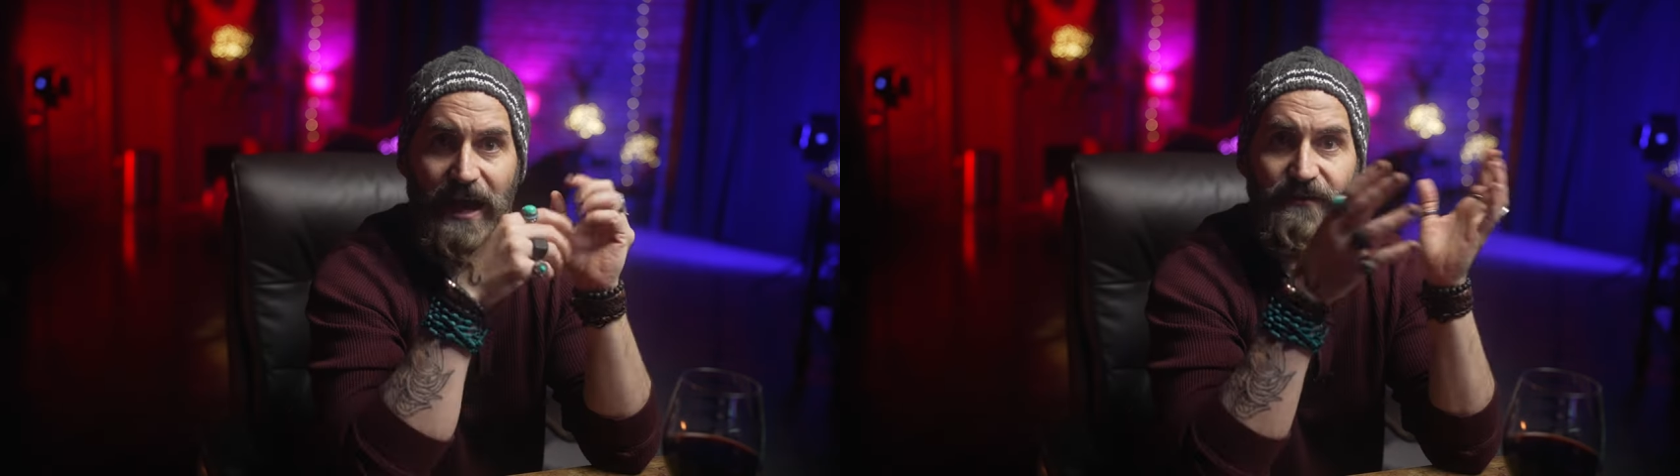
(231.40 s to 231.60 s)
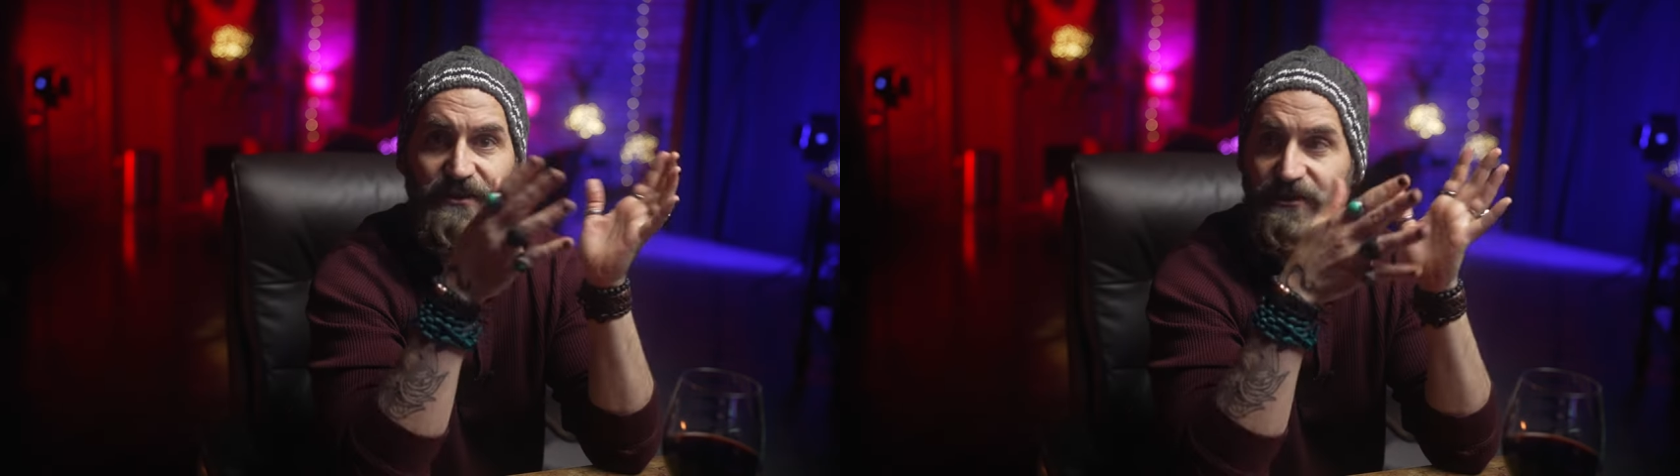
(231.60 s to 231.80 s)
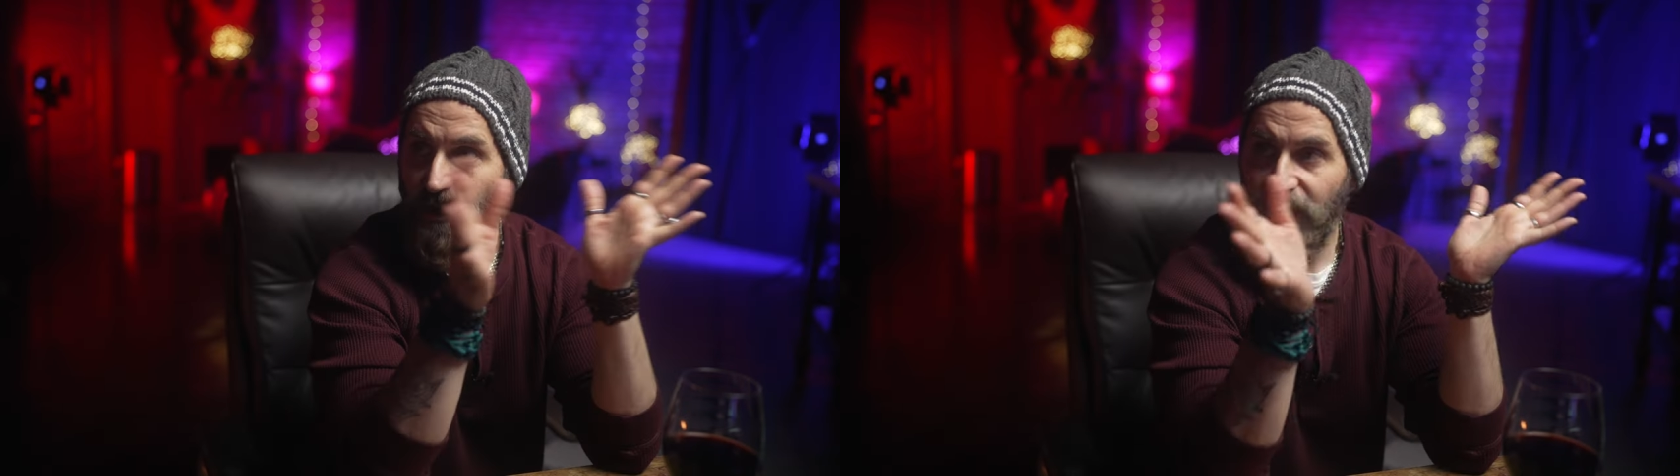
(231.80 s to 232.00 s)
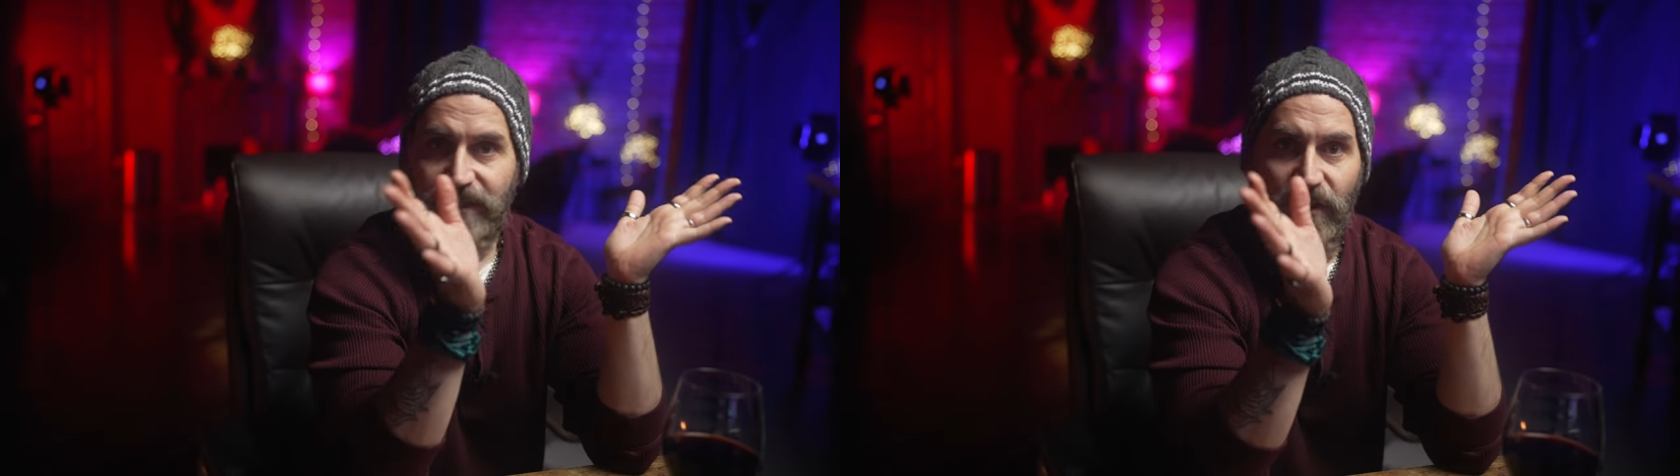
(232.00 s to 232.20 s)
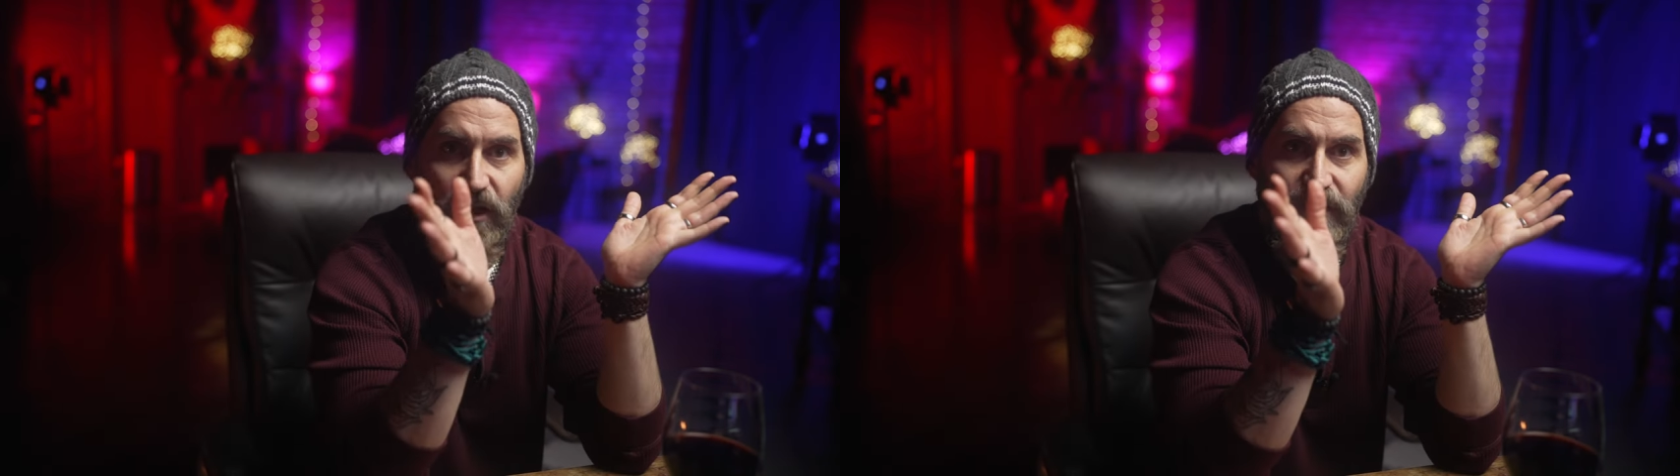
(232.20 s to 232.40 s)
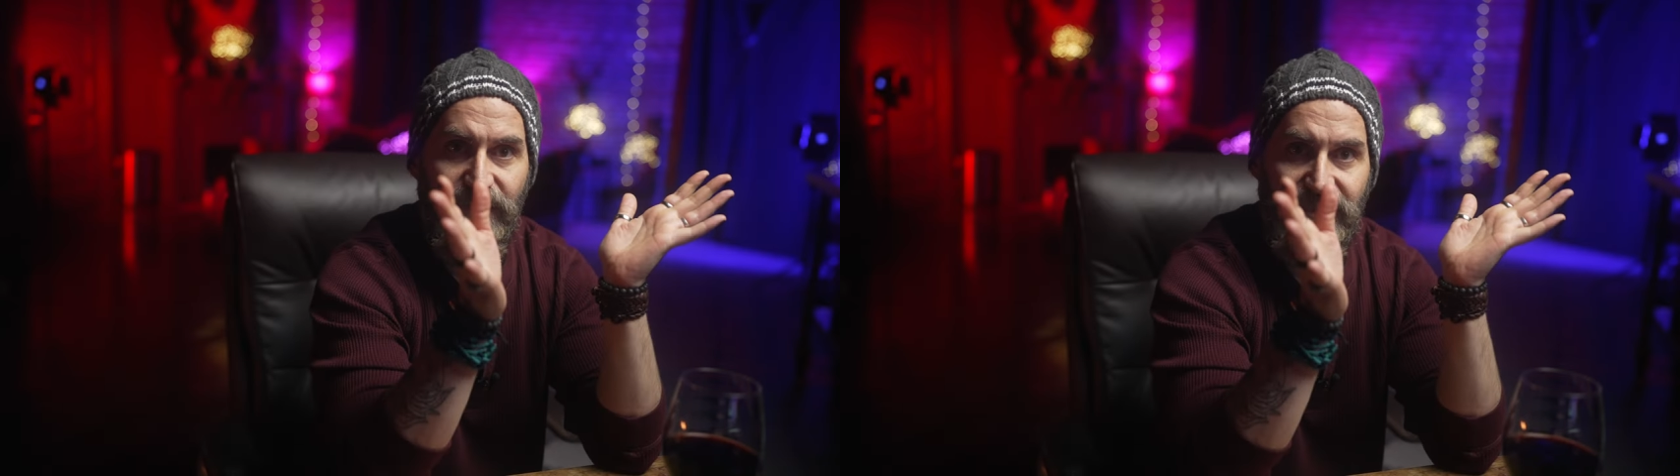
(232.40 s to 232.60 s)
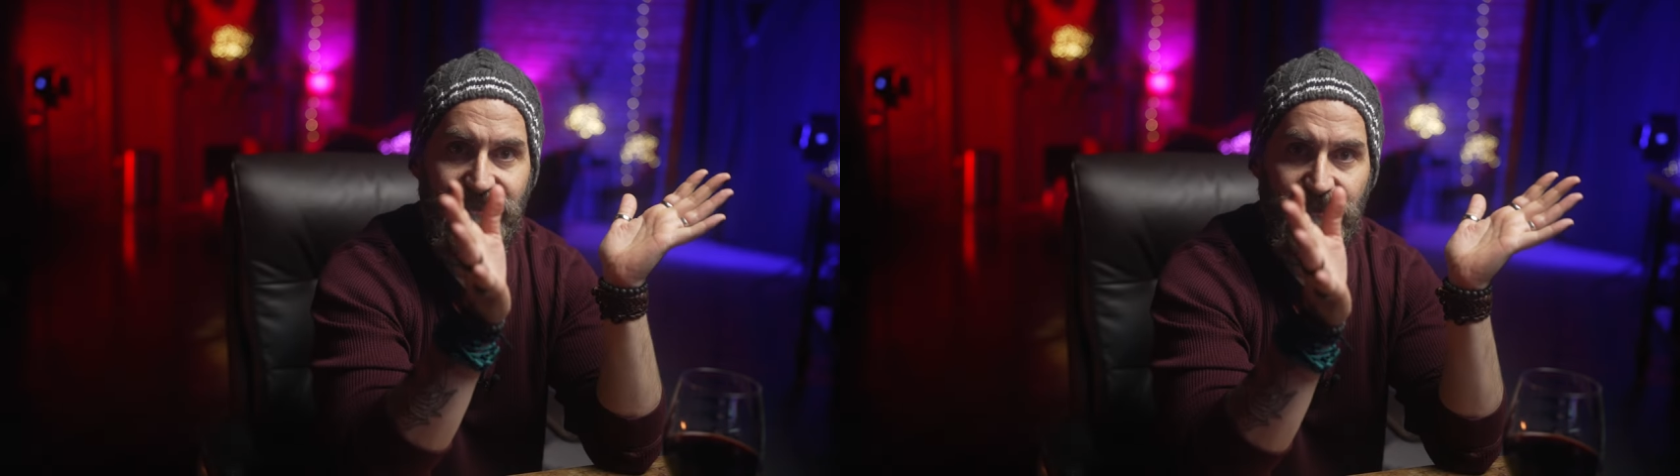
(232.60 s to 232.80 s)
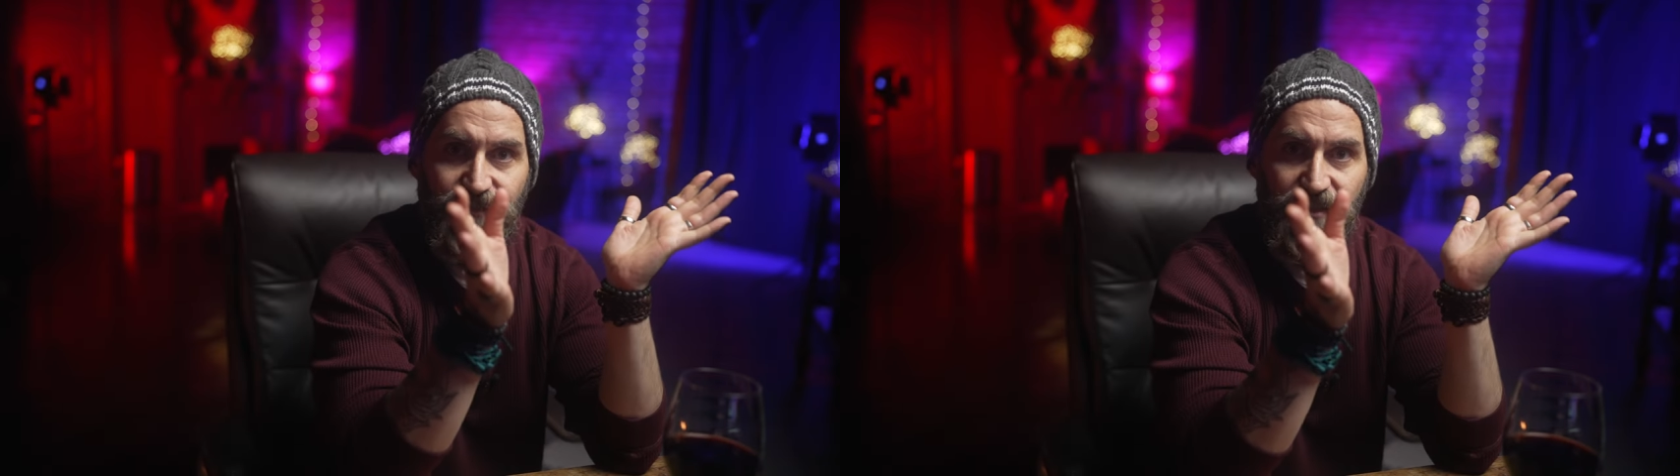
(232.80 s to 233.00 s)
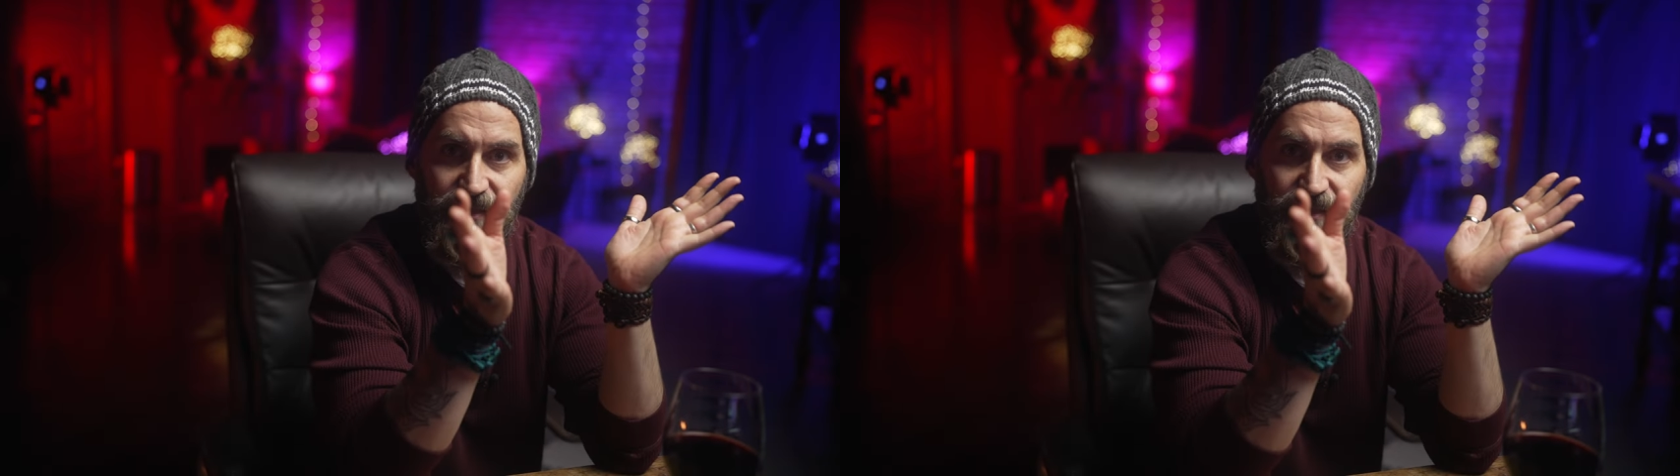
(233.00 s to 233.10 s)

Having started all these different